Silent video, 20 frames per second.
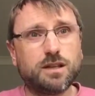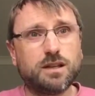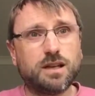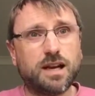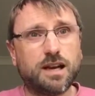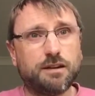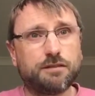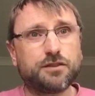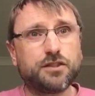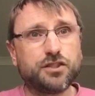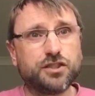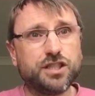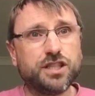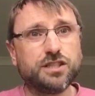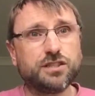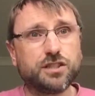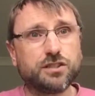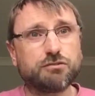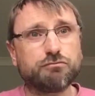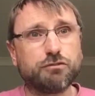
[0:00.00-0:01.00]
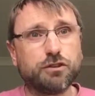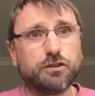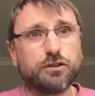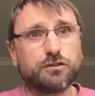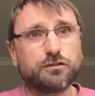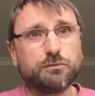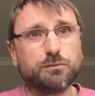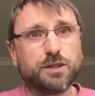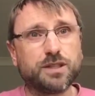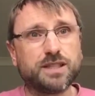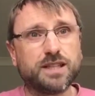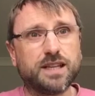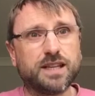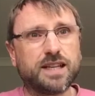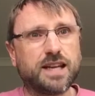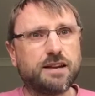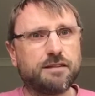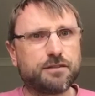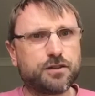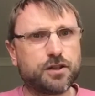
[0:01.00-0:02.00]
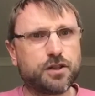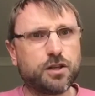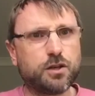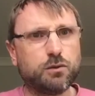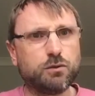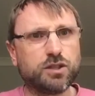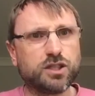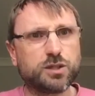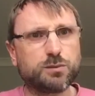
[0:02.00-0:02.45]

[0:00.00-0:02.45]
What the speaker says: After Jesus rose from the dead, after the Holy